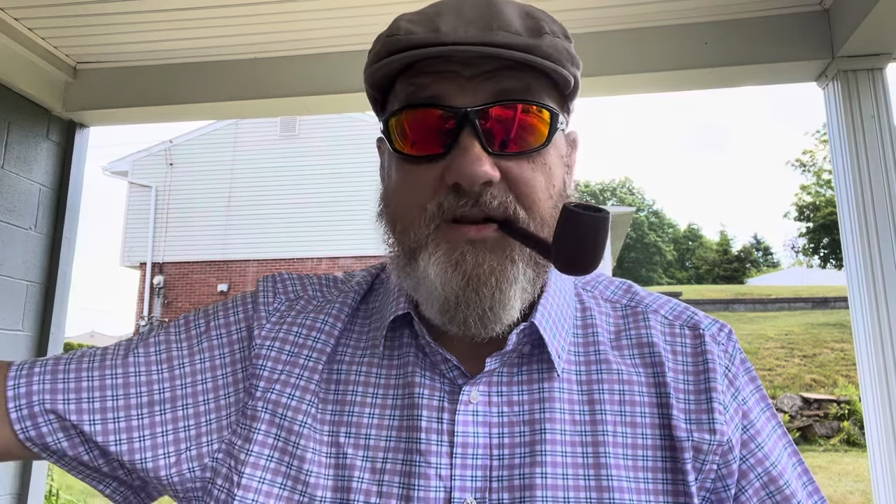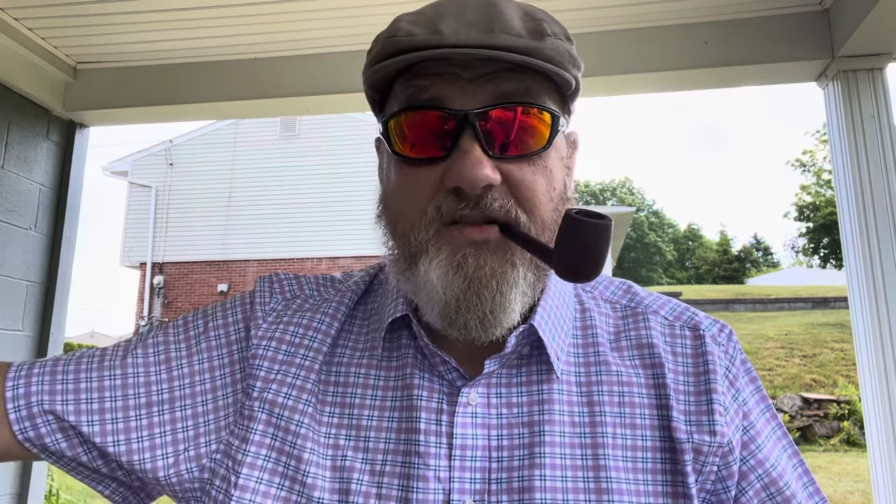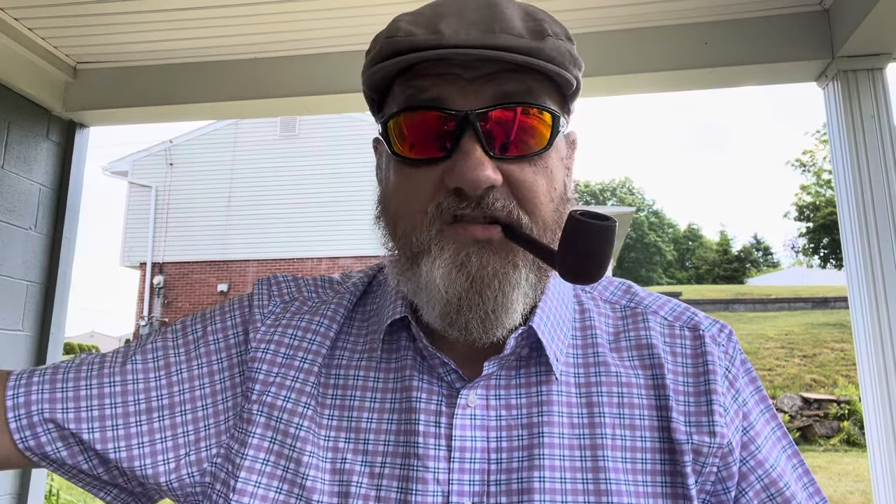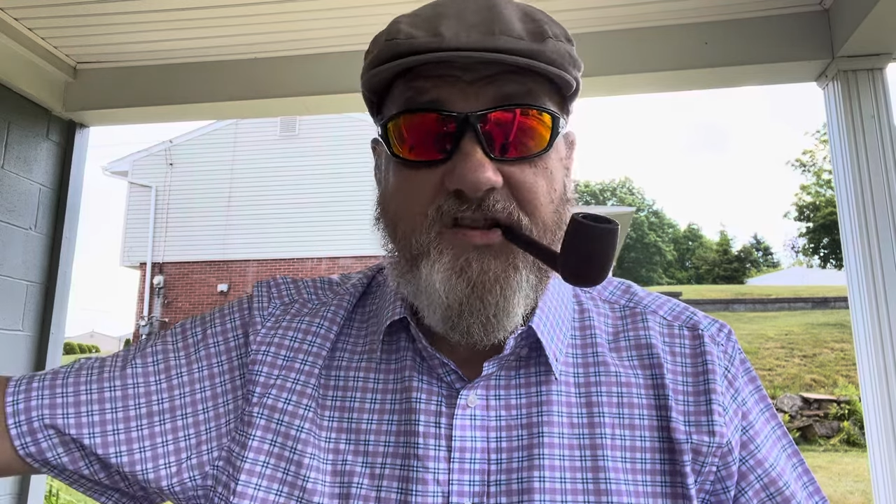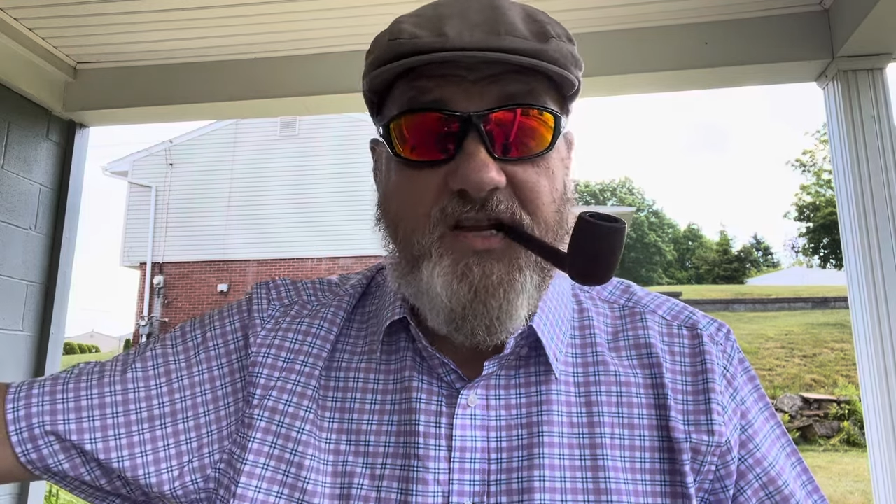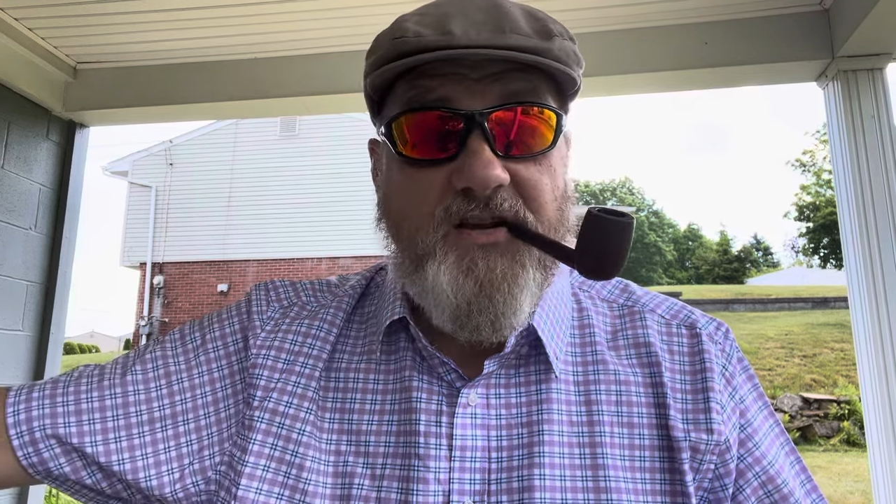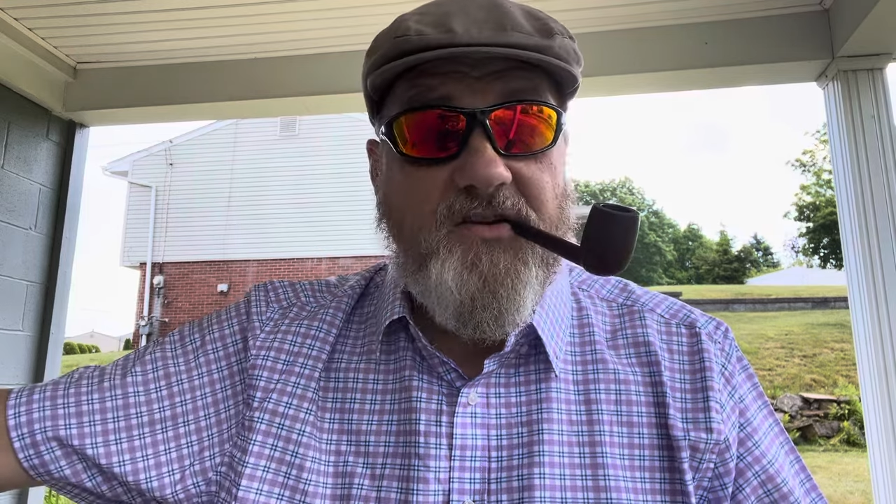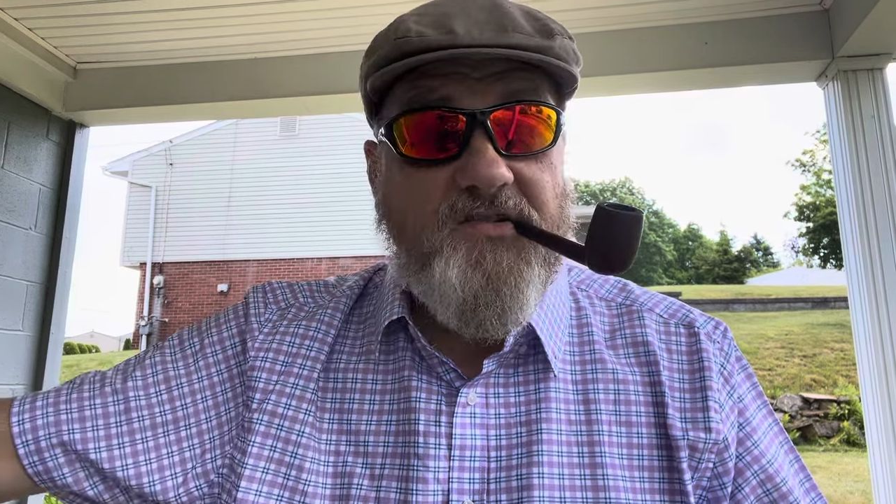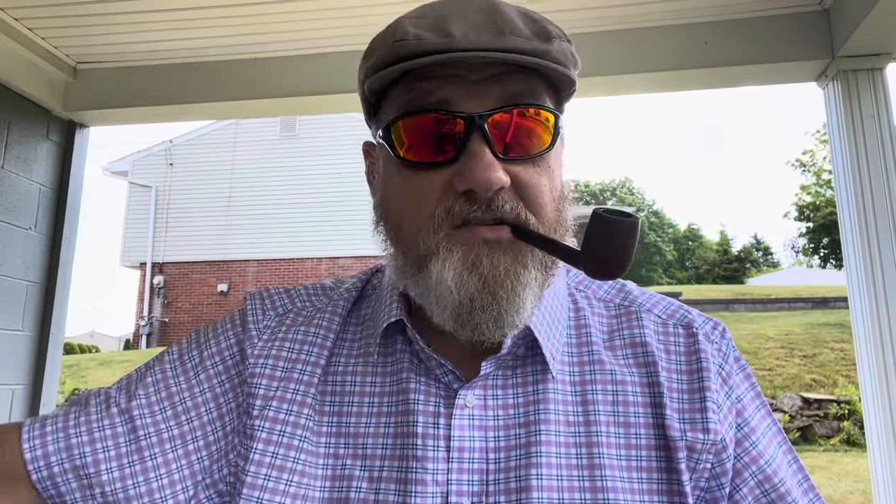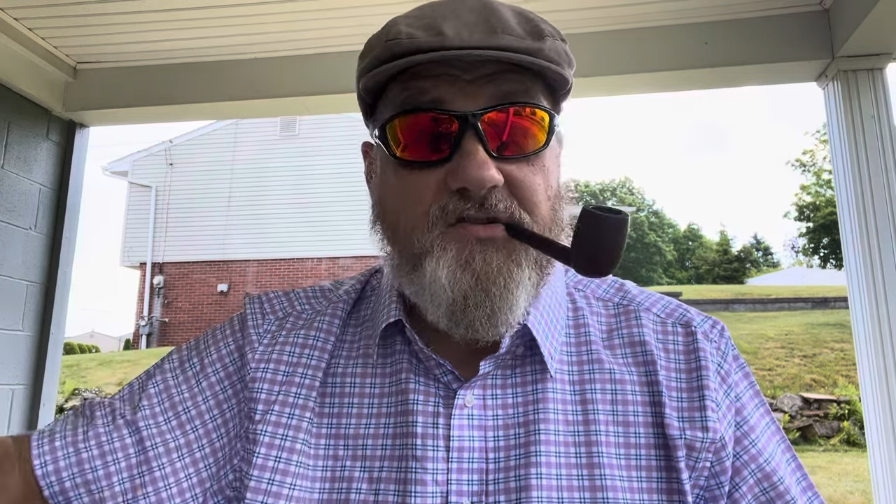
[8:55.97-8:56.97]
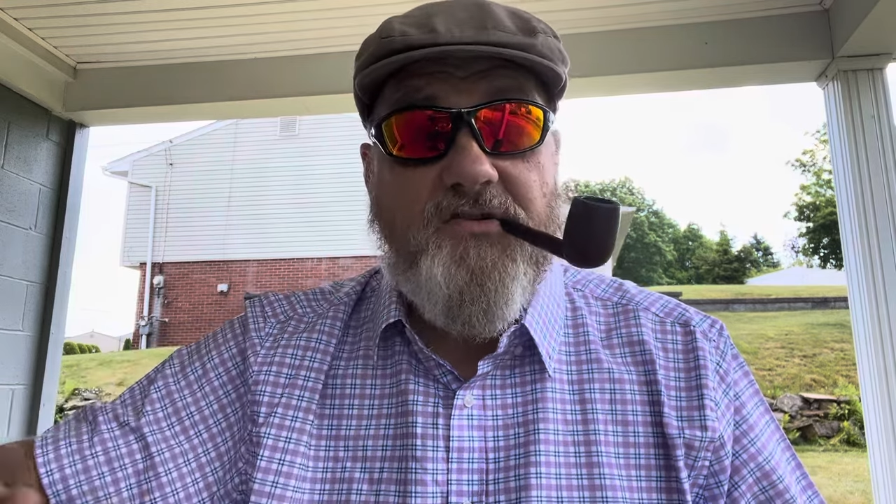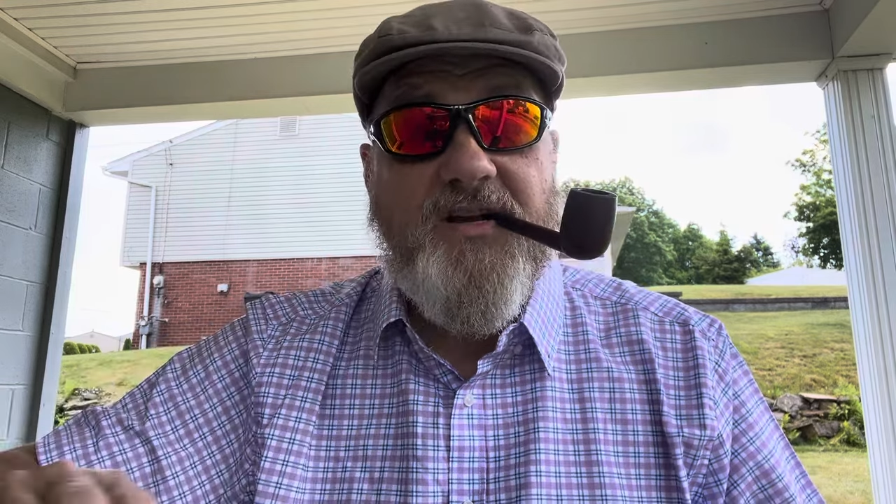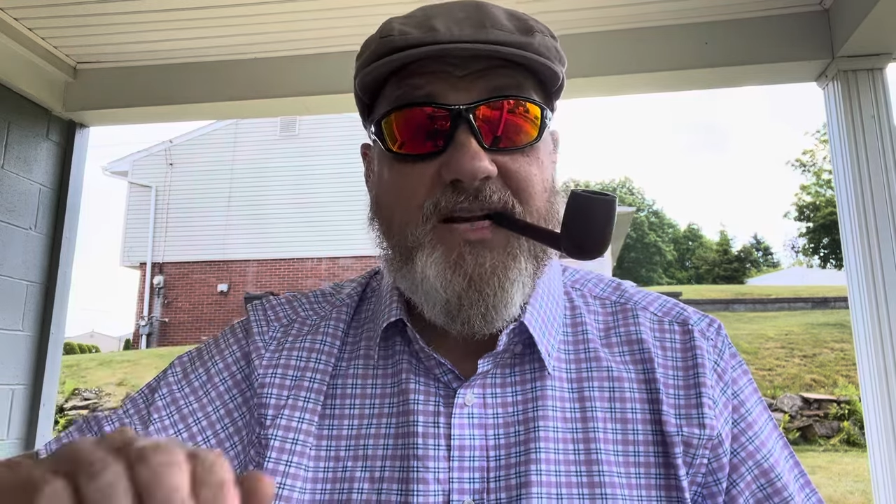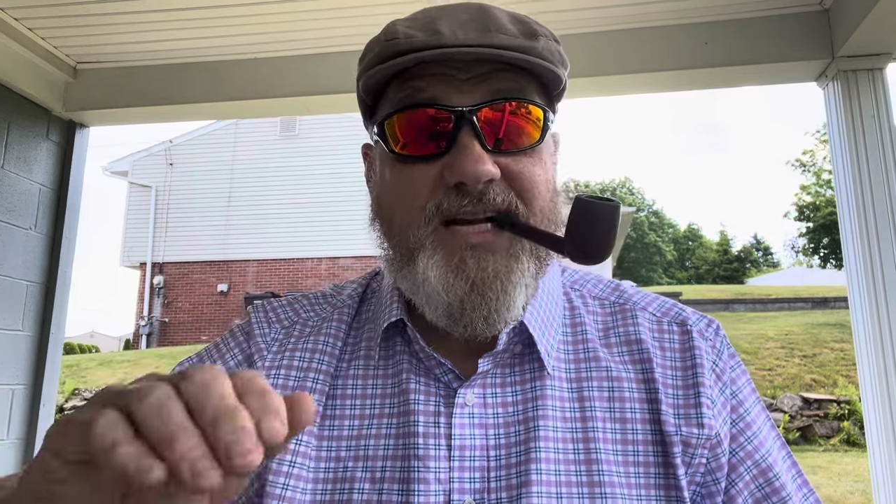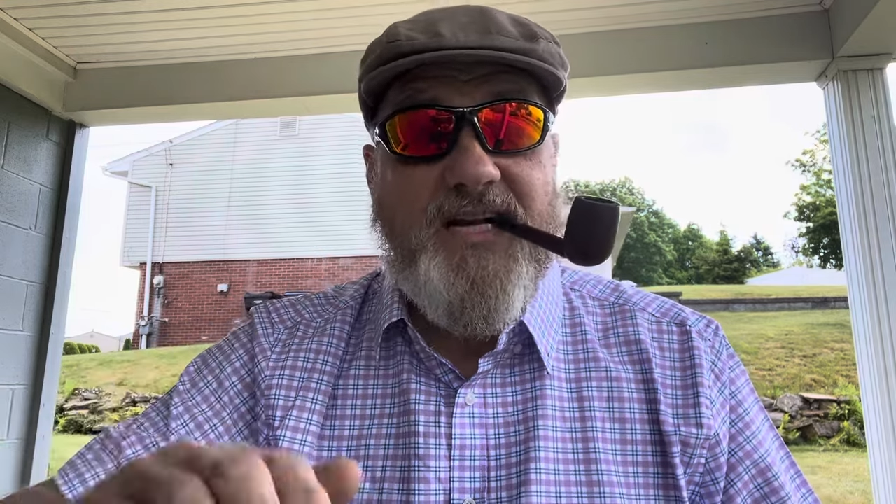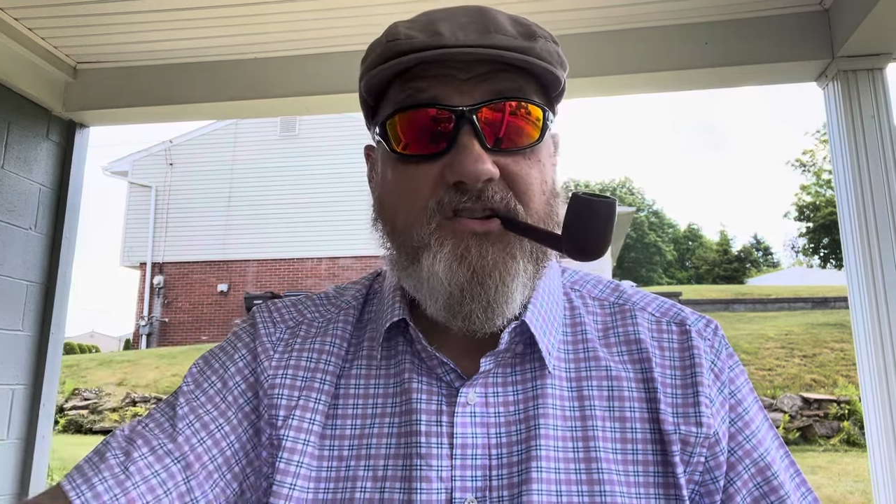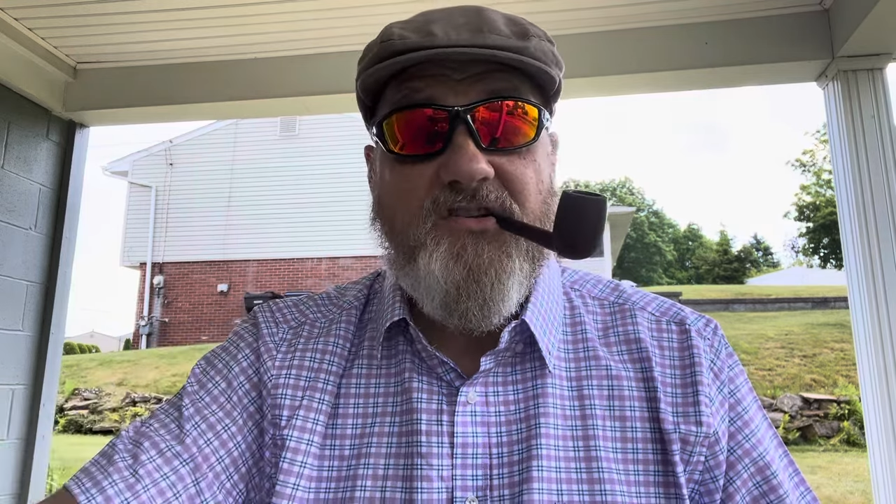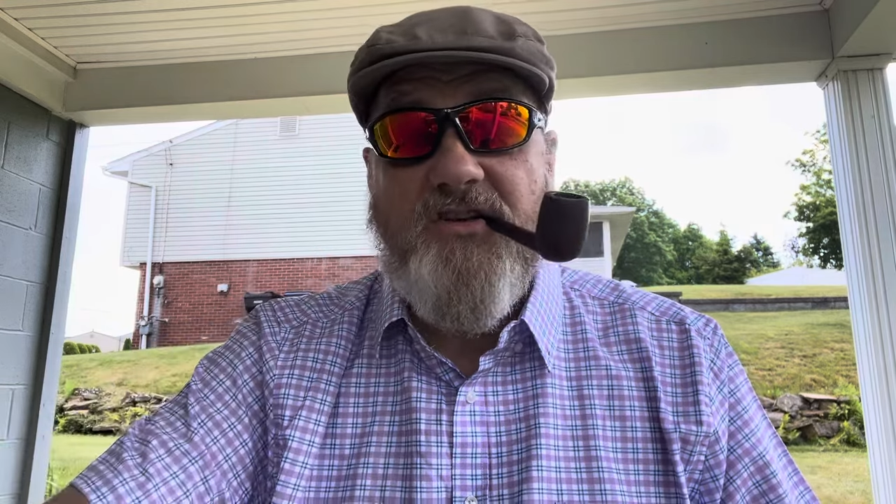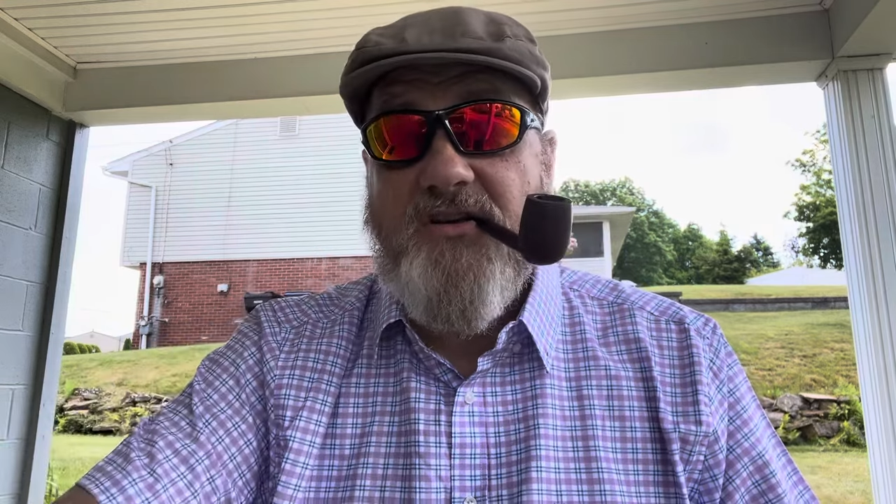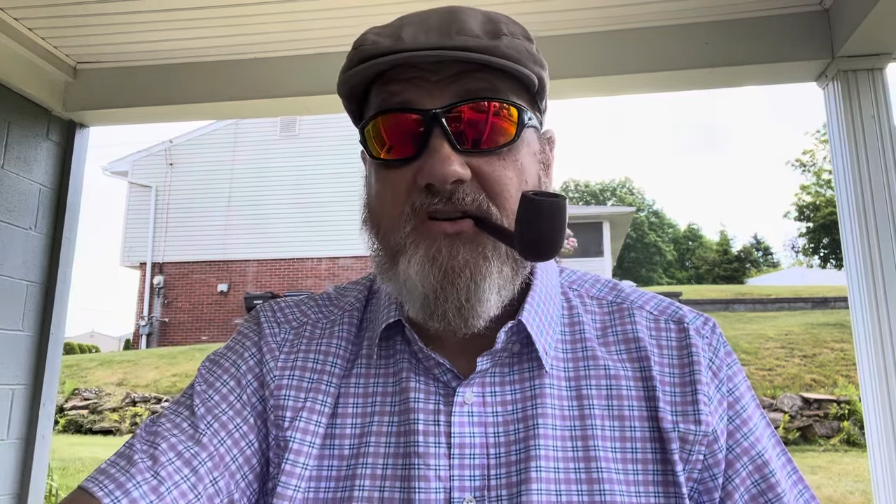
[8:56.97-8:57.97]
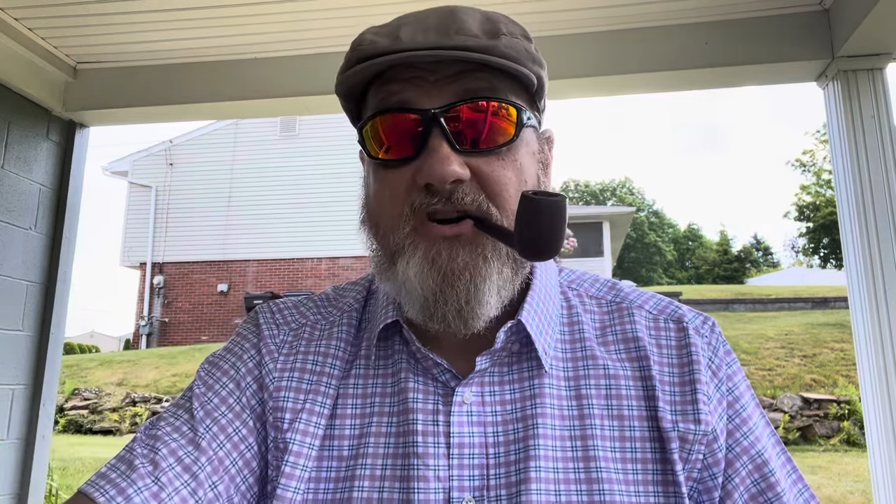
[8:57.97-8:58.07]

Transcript: at Sears and you could actually